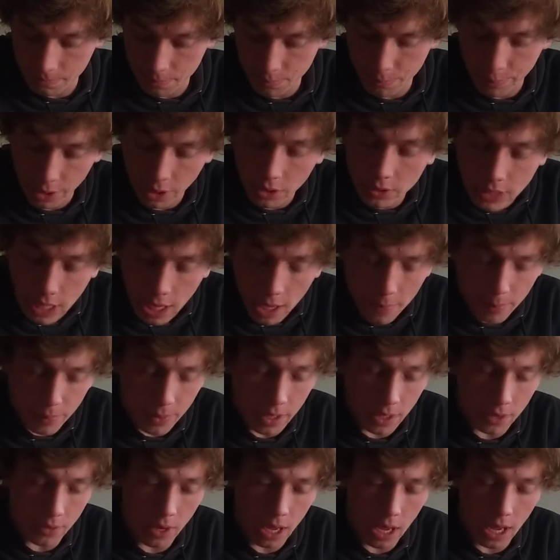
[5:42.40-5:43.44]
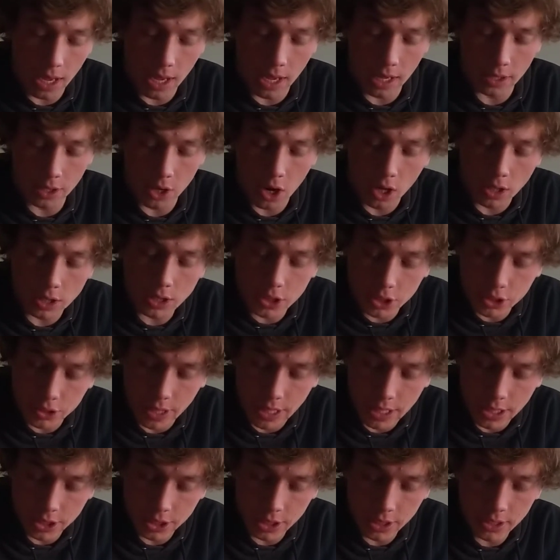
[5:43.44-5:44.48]
build up and
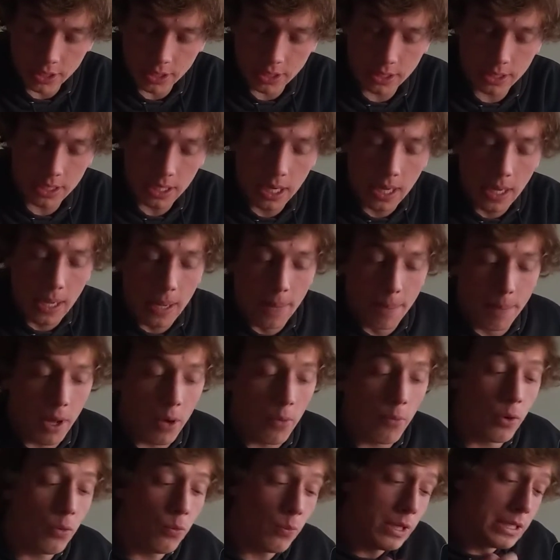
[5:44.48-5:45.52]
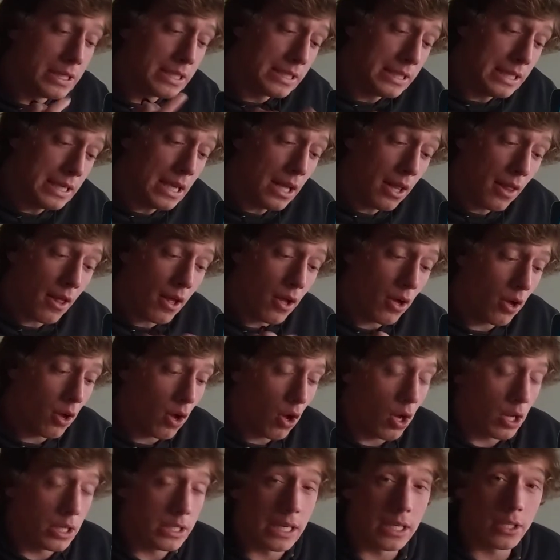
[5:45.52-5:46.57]
concentrations, but when we see it
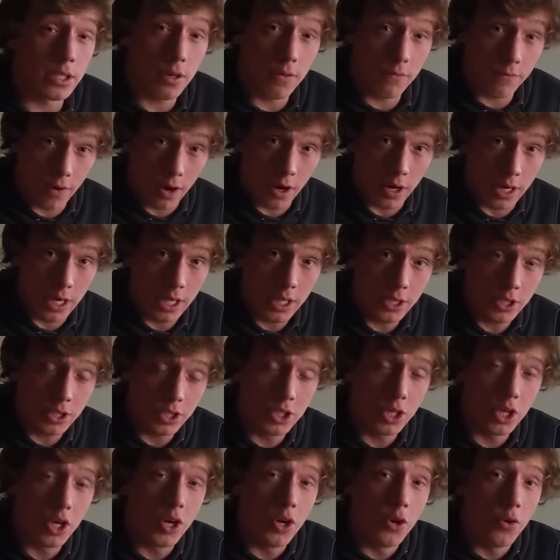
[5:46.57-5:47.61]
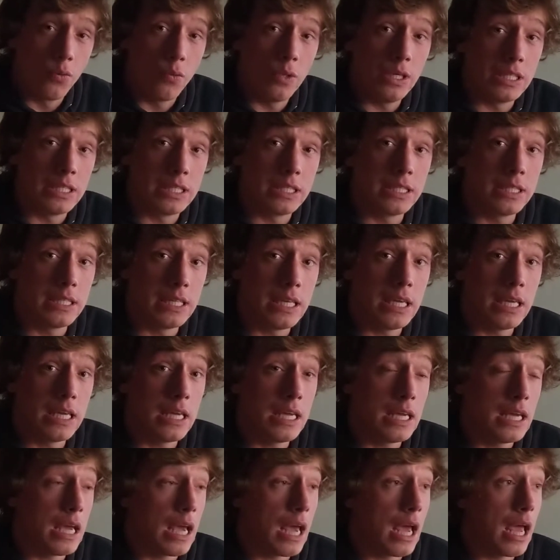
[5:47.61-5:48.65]
on desert varnish, we
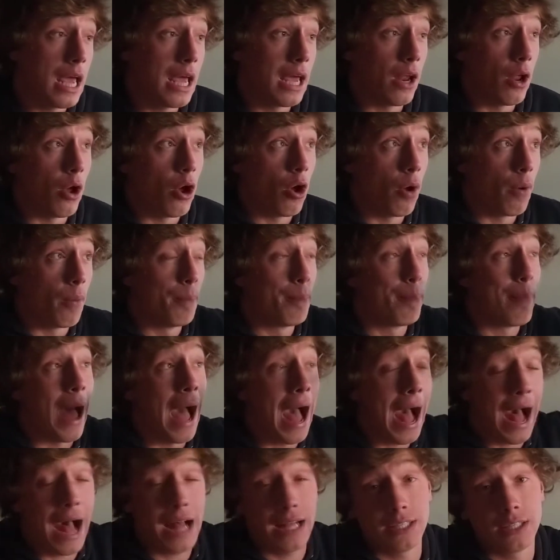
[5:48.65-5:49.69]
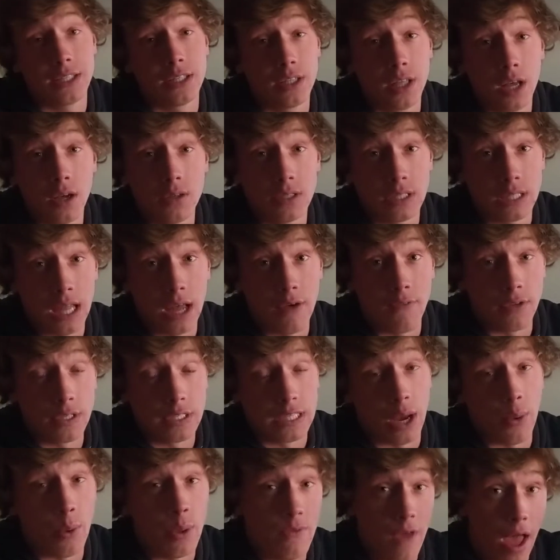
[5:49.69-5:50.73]
see it past those levels
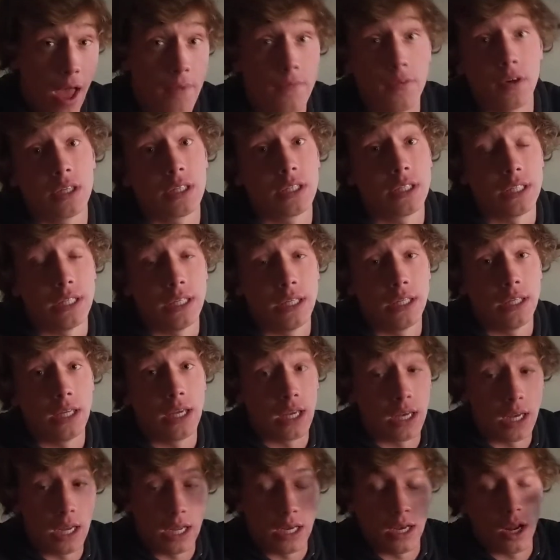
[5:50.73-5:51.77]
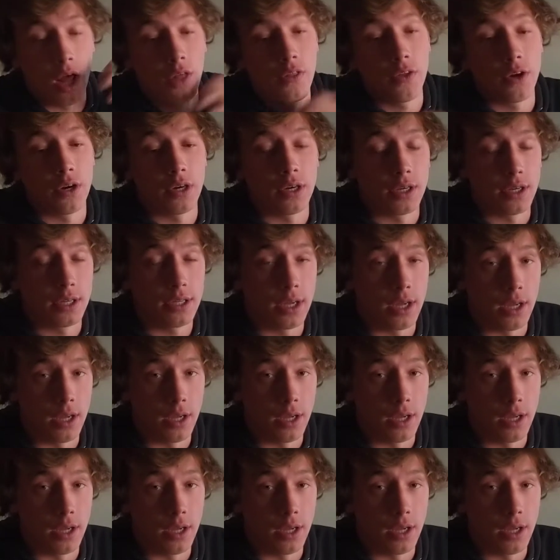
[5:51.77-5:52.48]
that we've ever seen in other